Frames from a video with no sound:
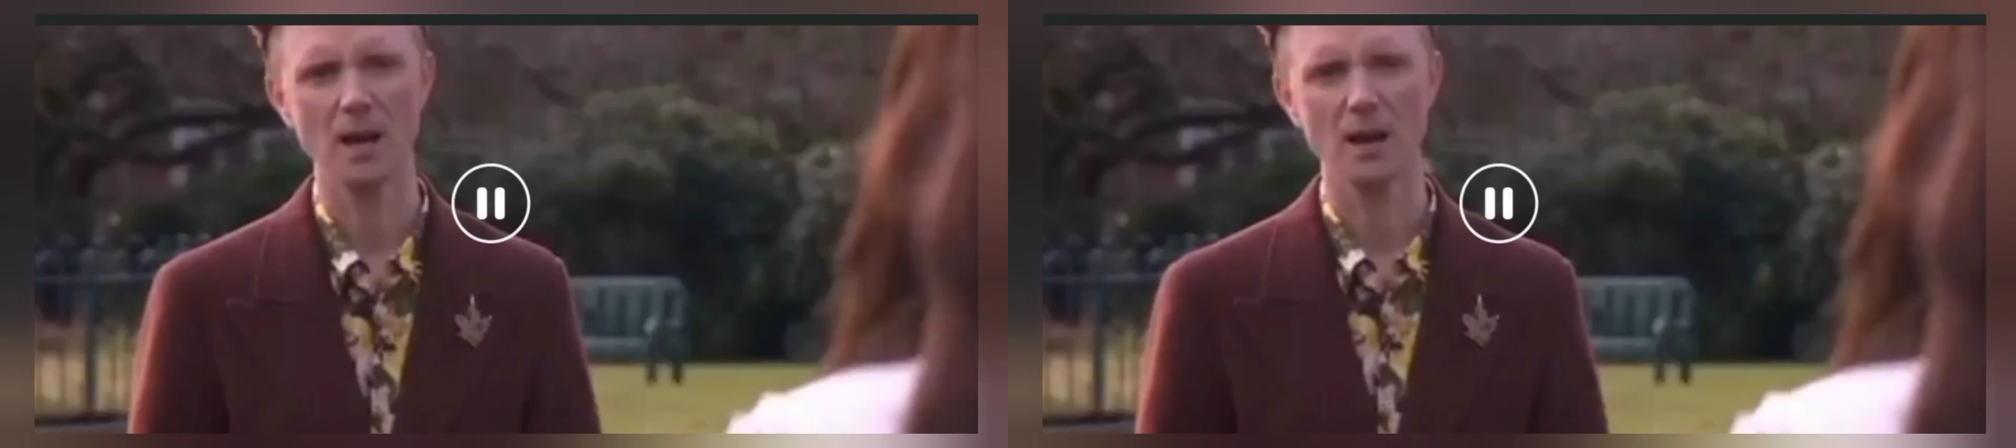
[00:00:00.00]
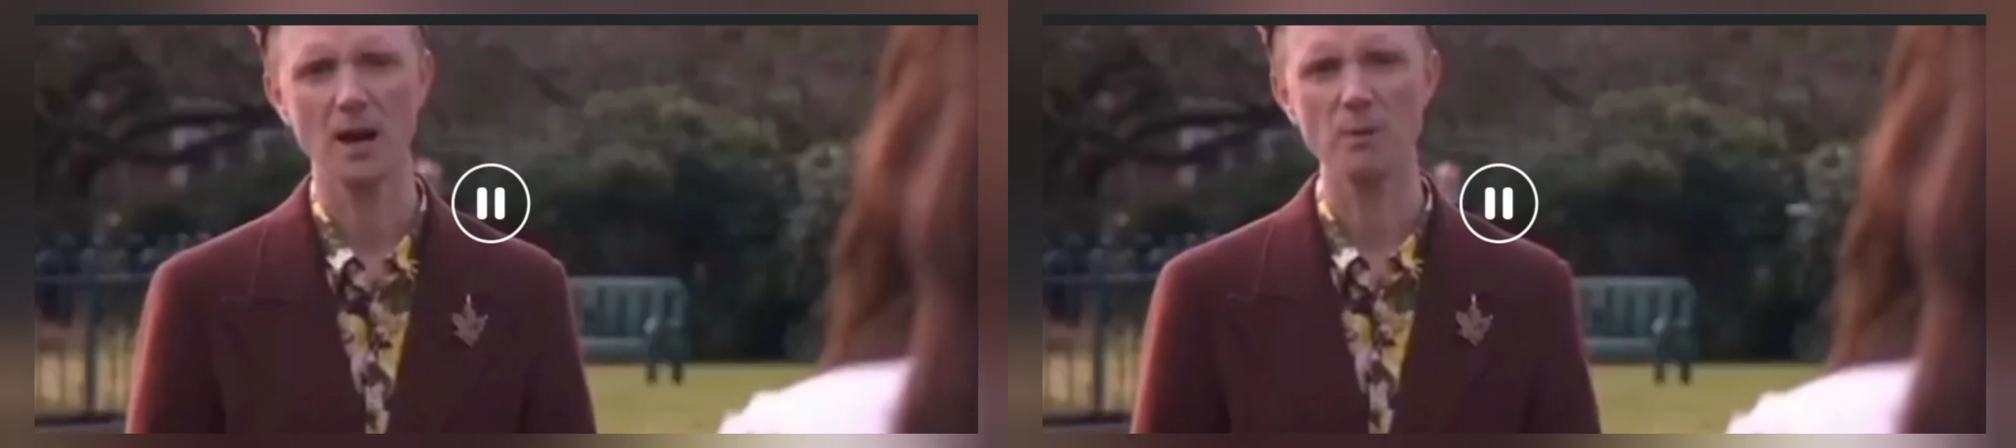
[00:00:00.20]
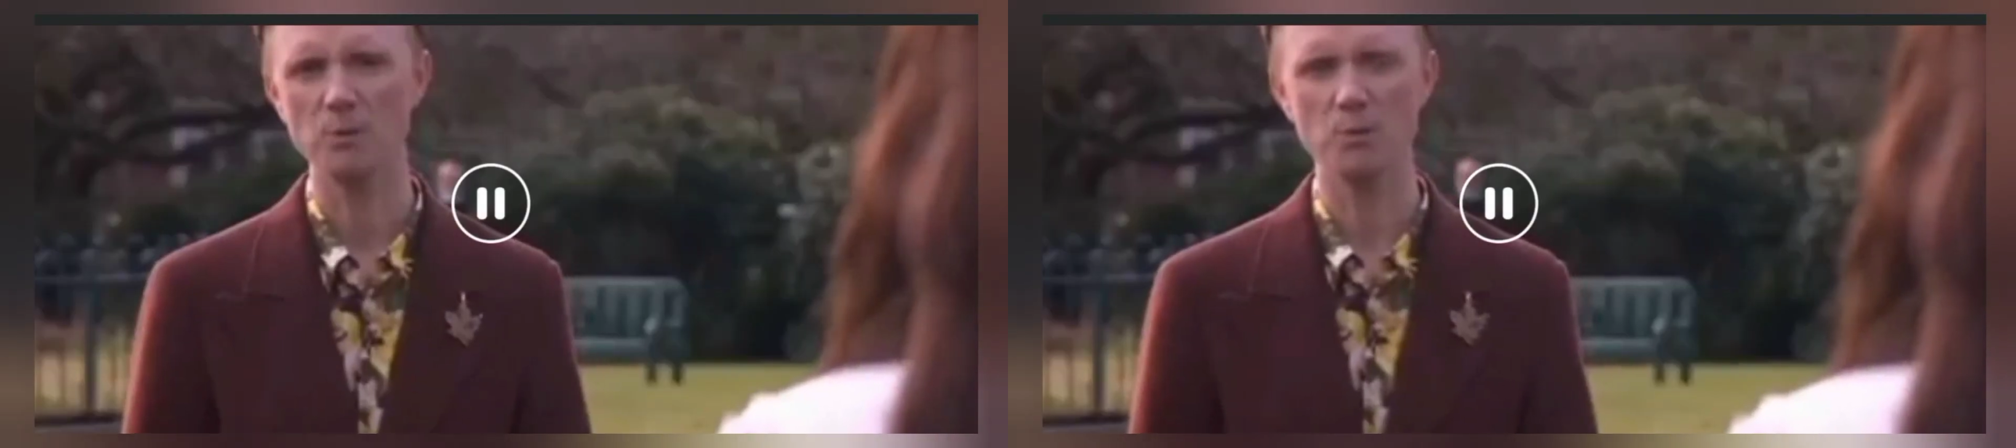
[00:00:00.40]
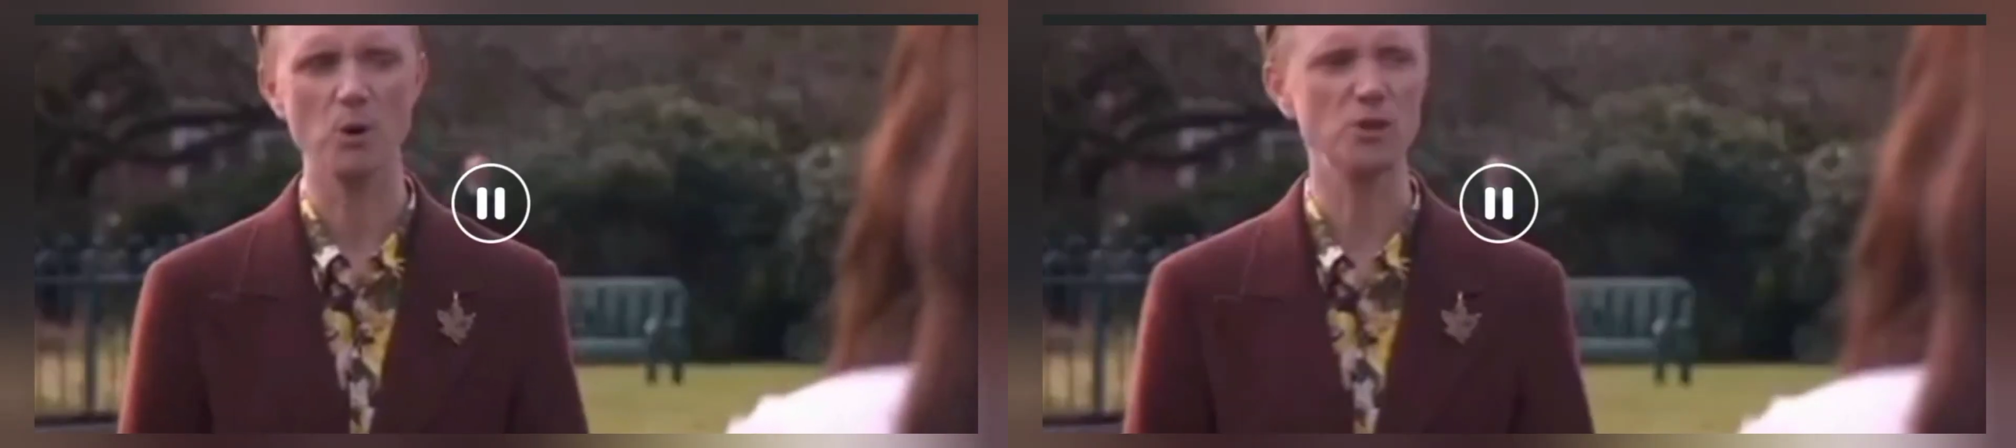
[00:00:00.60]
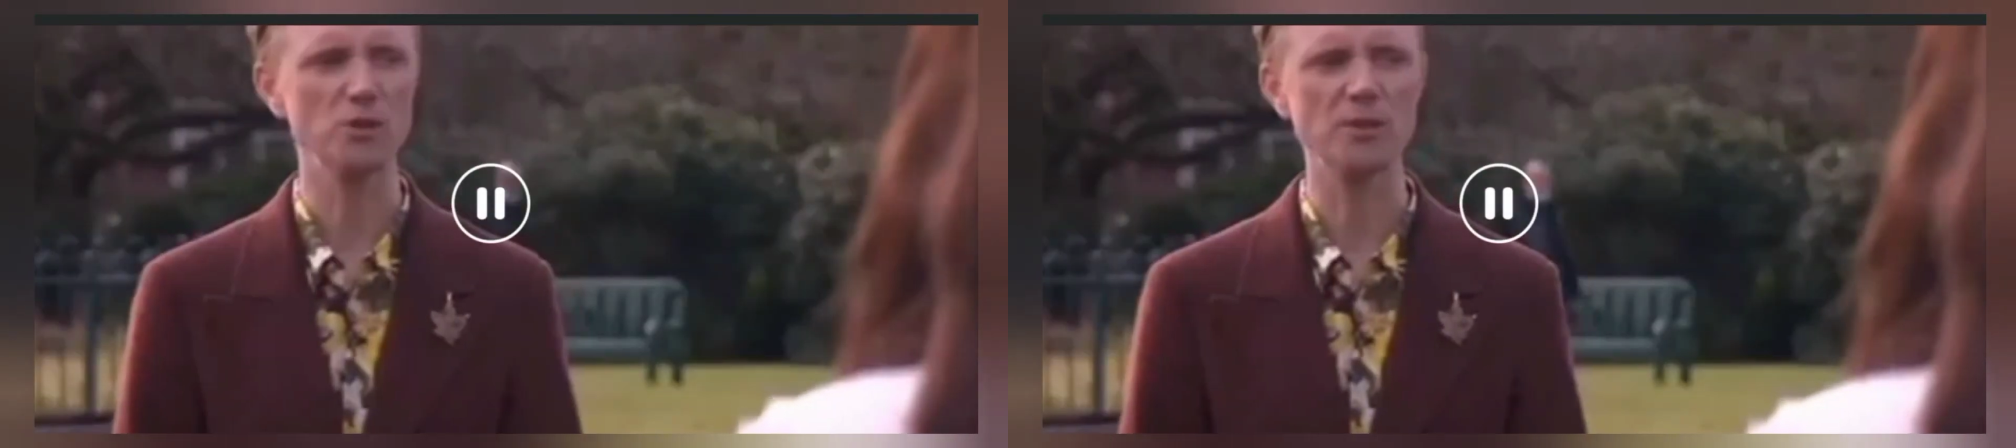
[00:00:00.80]
And
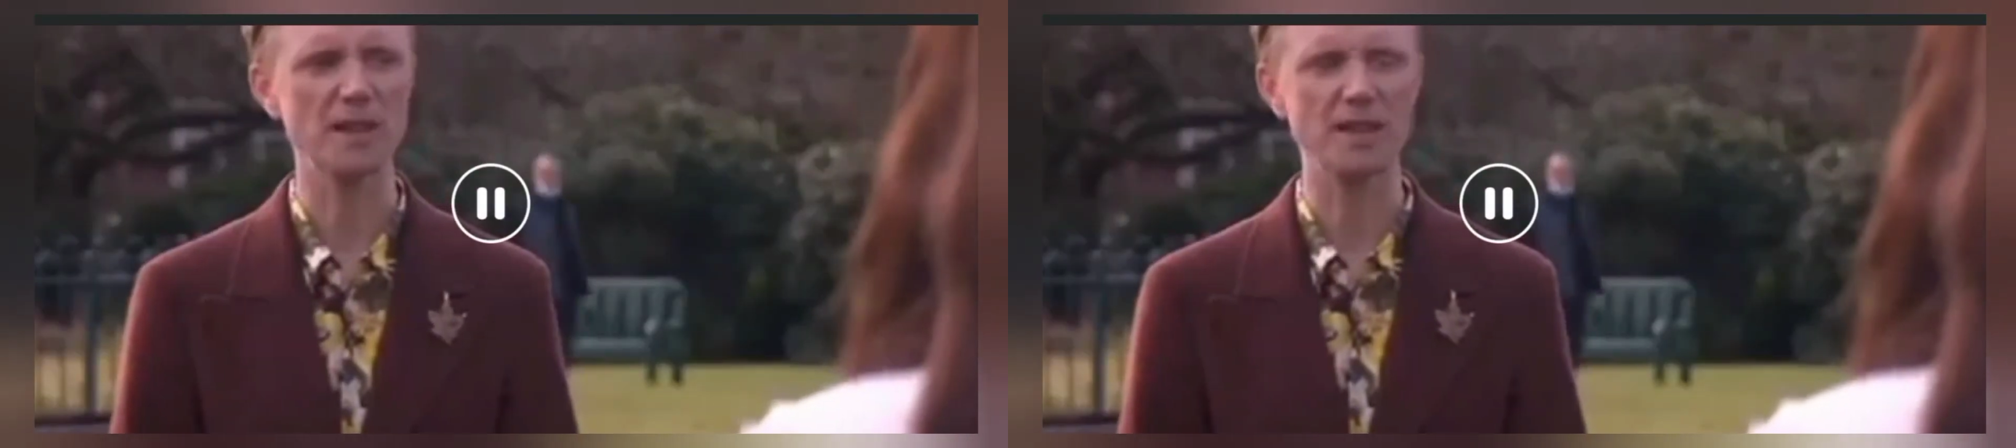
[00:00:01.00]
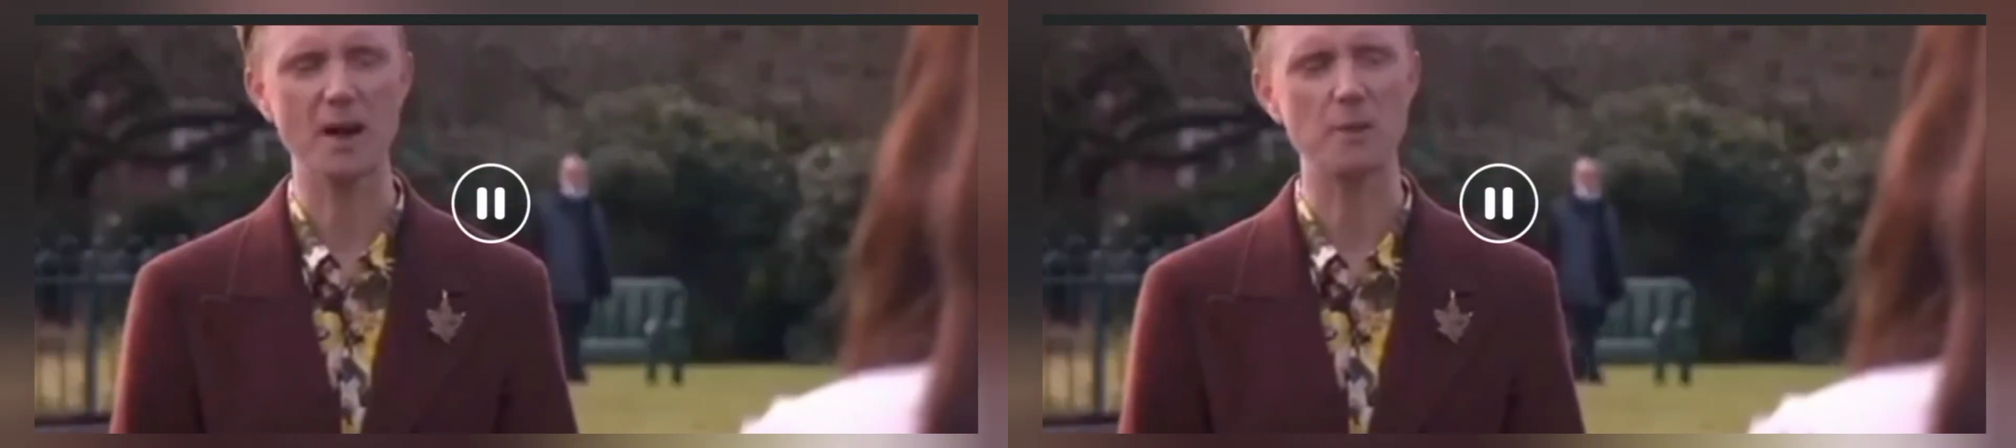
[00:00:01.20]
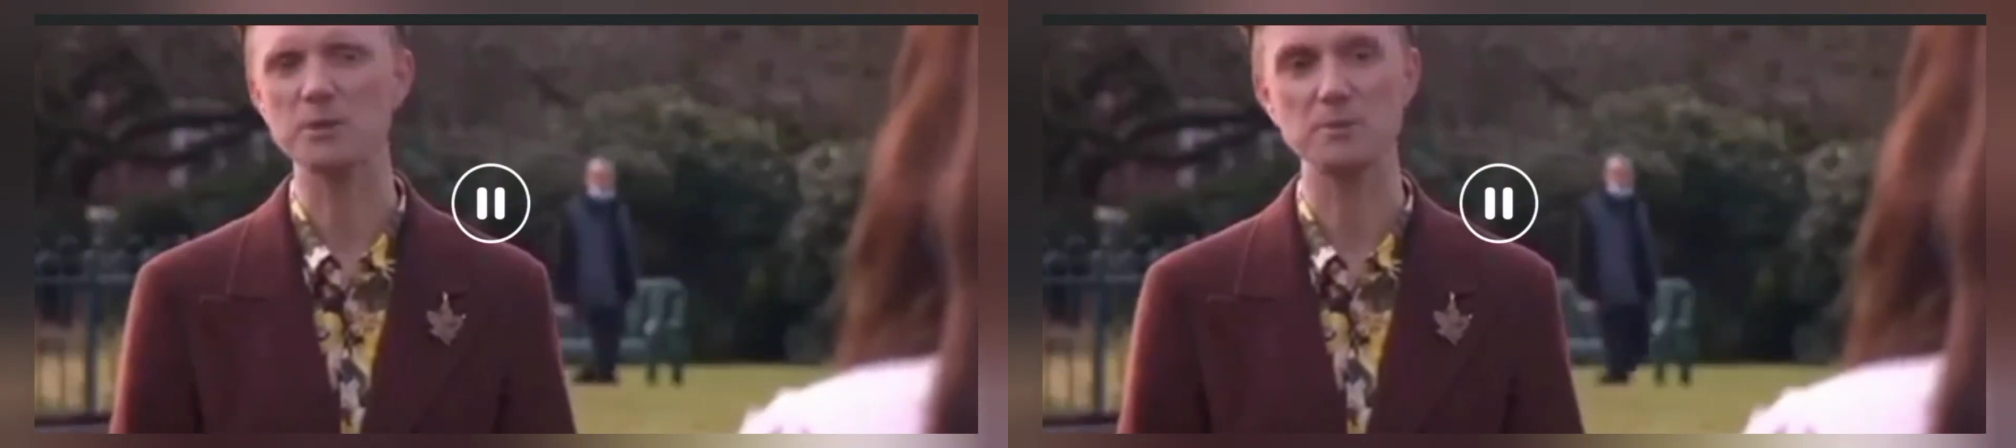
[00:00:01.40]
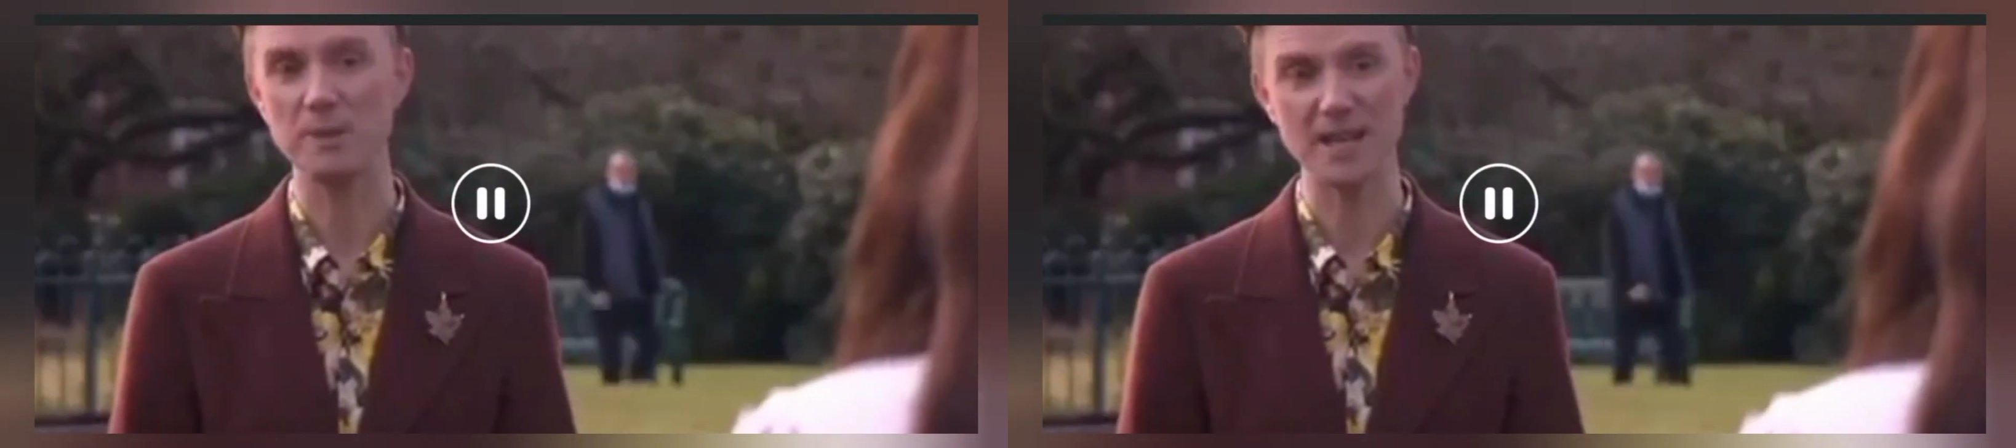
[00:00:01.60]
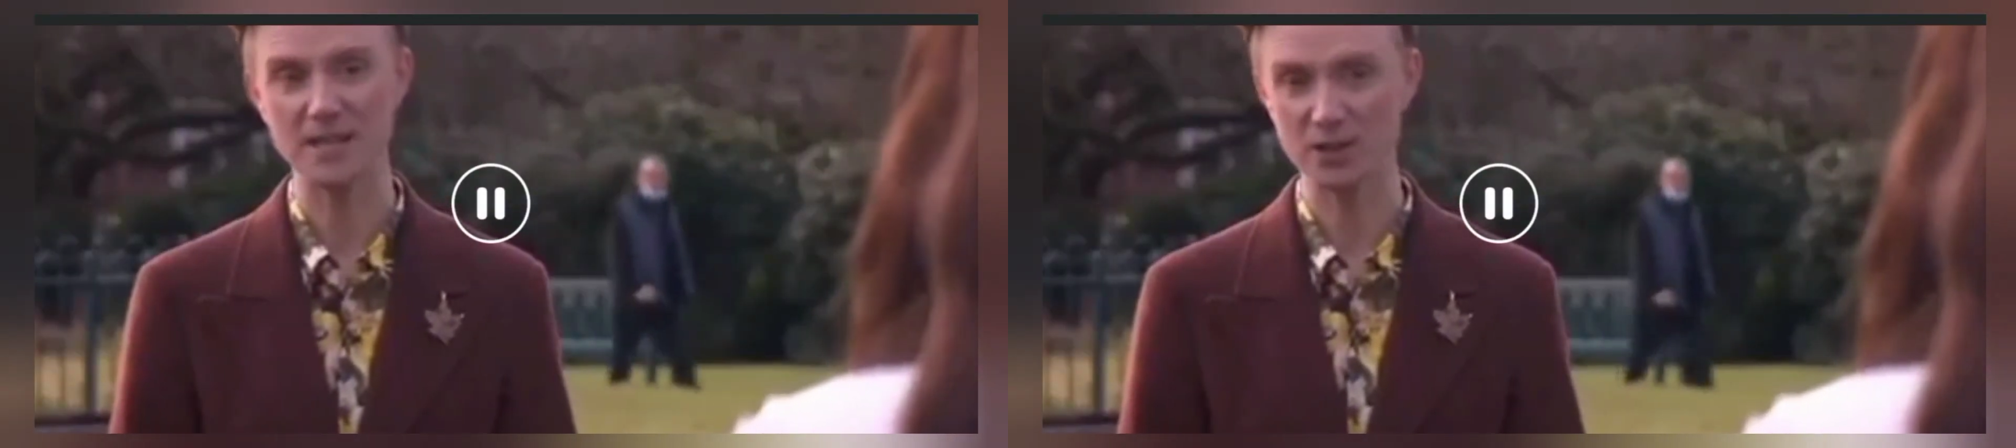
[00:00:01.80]
what do you think that was
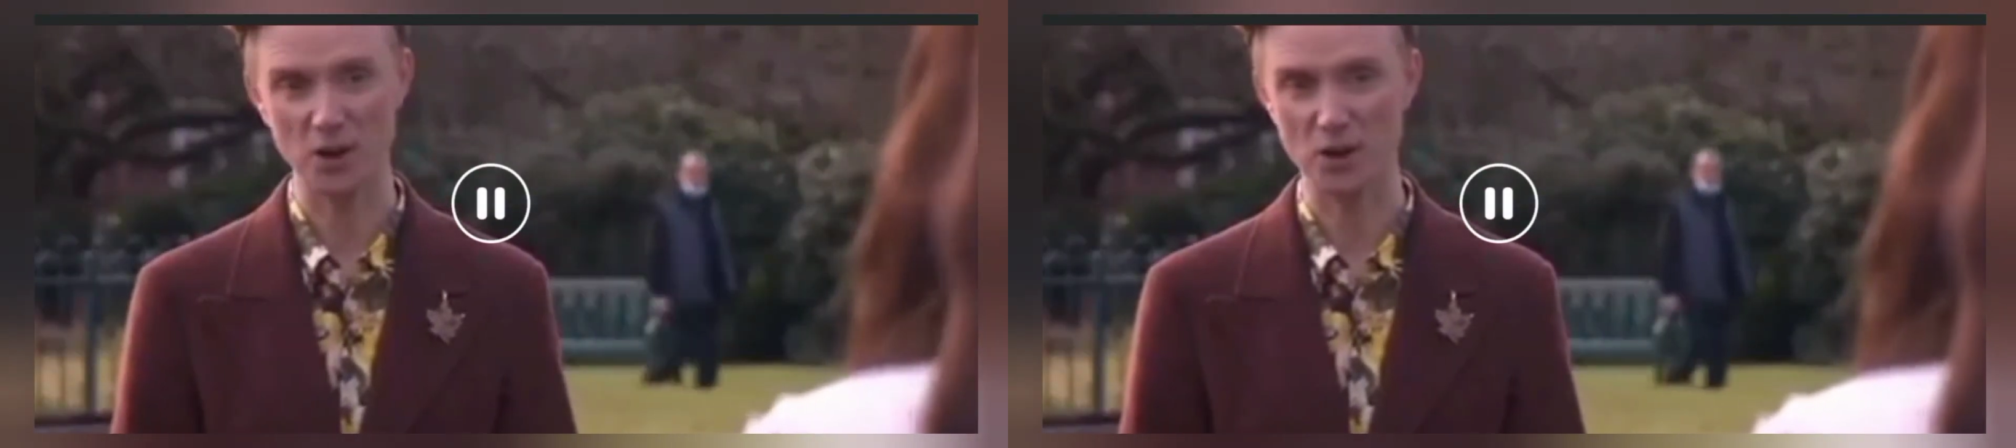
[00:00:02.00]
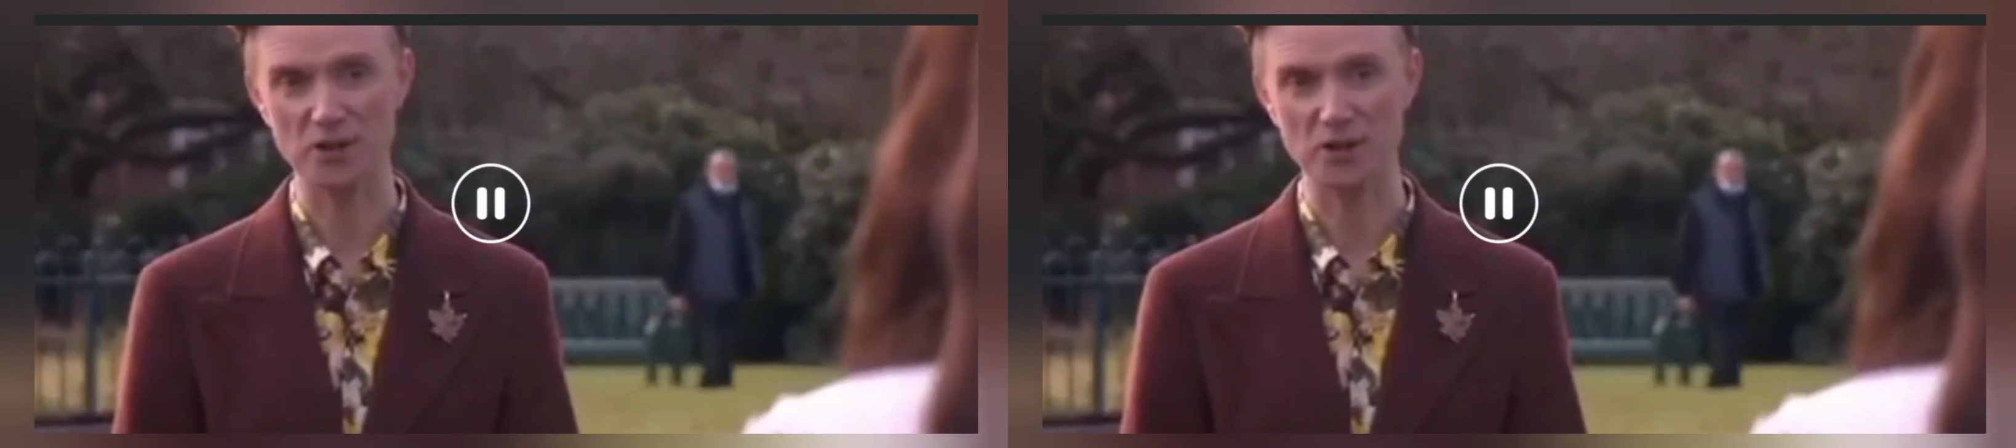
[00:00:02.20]
based on?